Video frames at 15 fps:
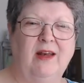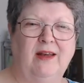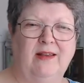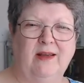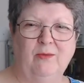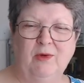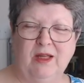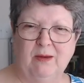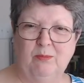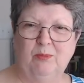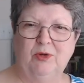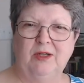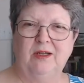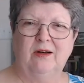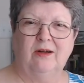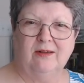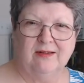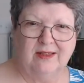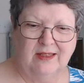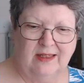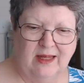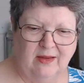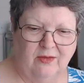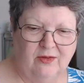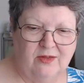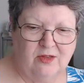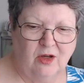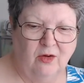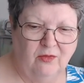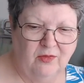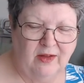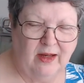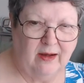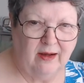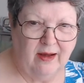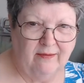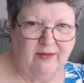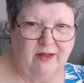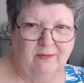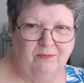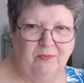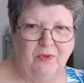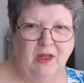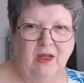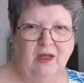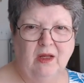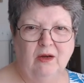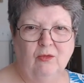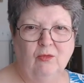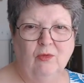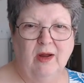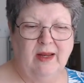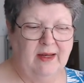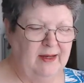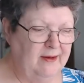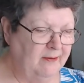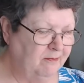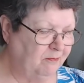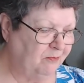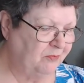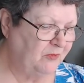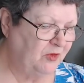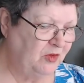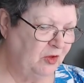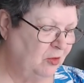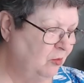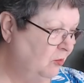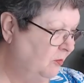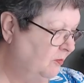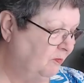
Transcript: and then we can put it all together. So hopefully I'll have it ready soon.